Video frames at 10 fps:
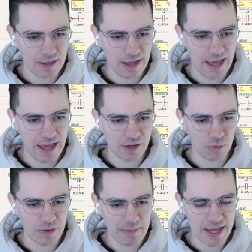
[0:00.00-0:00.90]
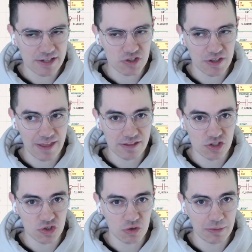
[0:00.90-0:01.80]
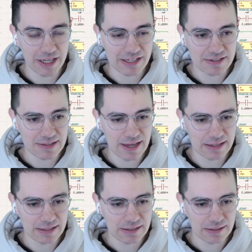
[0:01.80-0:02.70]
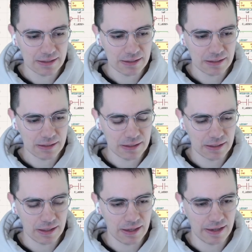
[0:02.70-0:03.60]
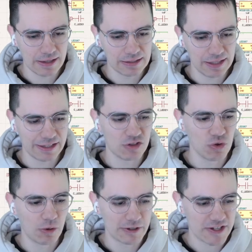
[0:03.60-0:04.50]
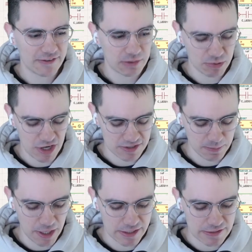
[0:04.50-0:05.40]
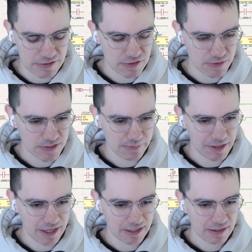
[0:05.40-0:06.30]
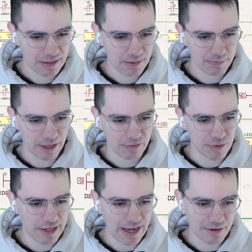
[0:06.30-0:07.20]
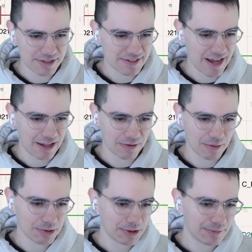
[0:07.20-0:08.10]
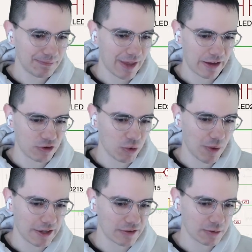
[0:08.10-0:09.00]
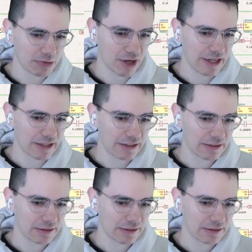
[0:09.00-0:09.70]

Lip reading: make it so that the zooming is like you almost have to press buttons or something. But right now it's tolerable. I don't know when it'll break